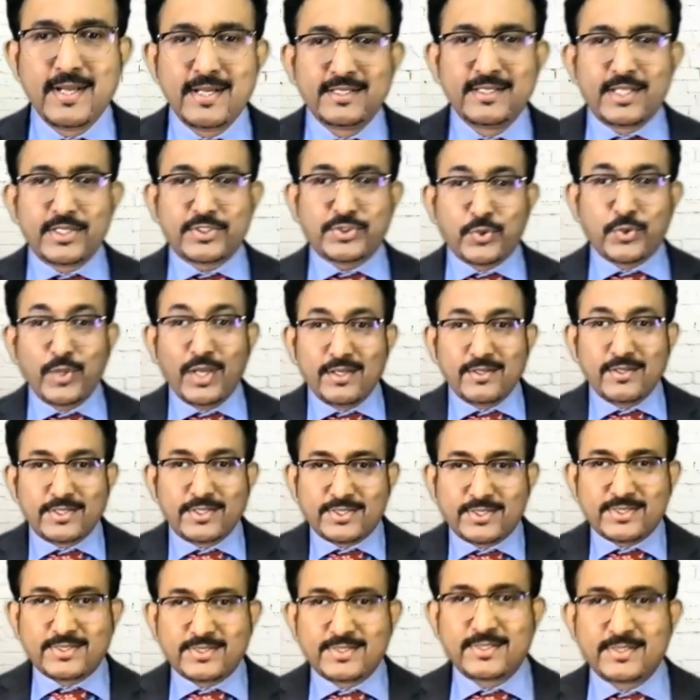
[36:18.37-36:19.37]
The
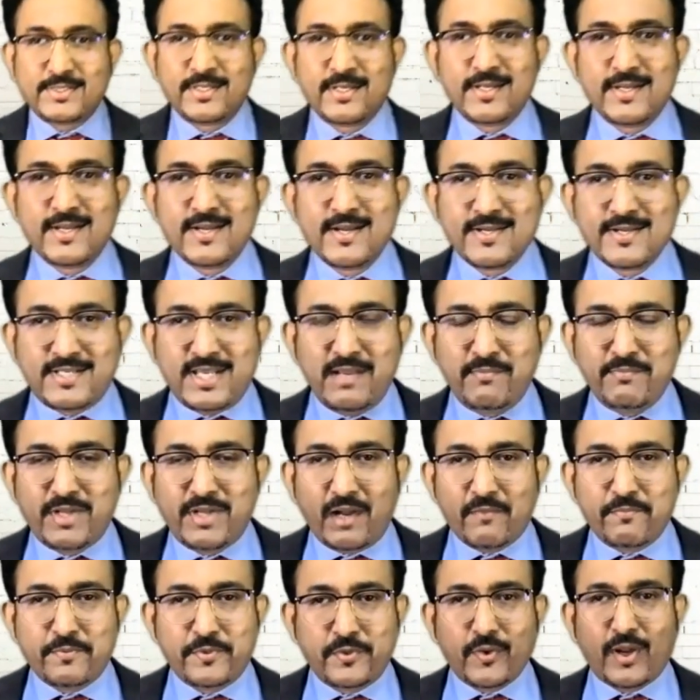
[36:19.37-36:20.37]
students teamed
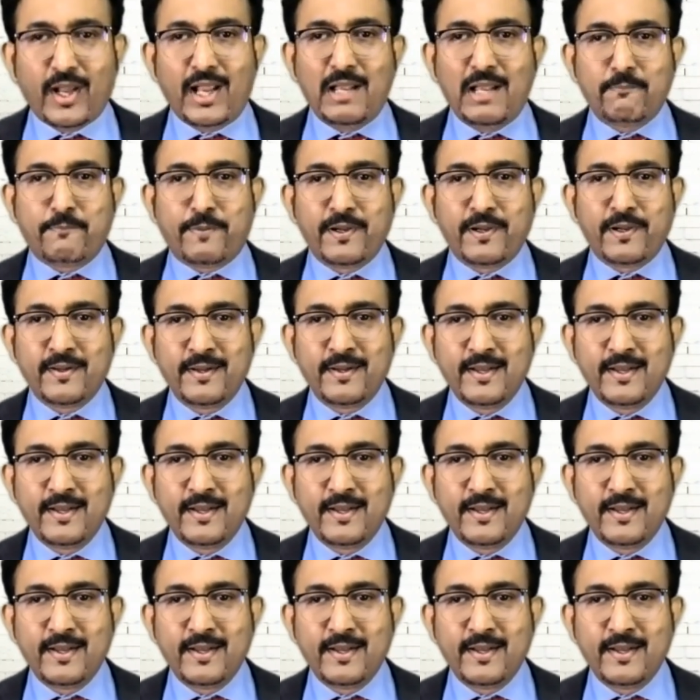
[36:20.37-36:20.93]
up to help,